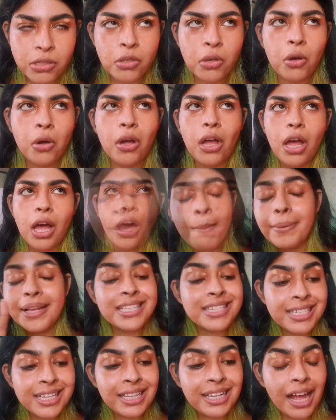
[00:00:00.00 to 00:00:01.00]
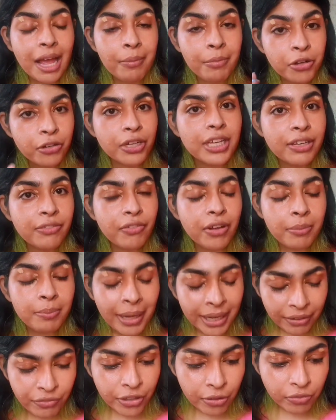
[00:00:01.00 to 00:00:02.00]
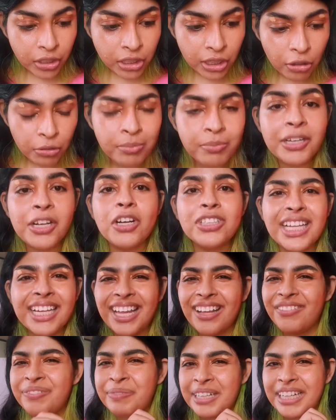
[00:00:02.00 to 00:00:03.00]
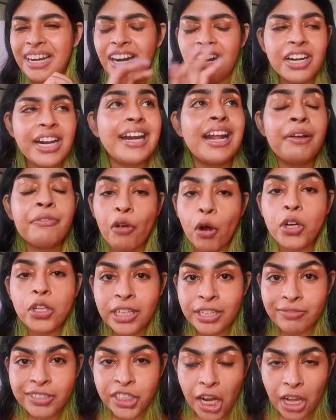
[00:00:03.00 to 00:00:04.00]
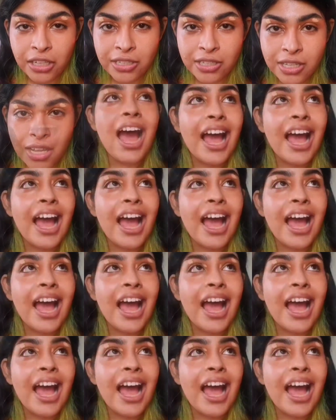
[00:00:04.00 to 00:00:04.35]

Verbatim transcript: So, but still, I'm going to give benefit of the doubt because I have a big heart and I want to give chance.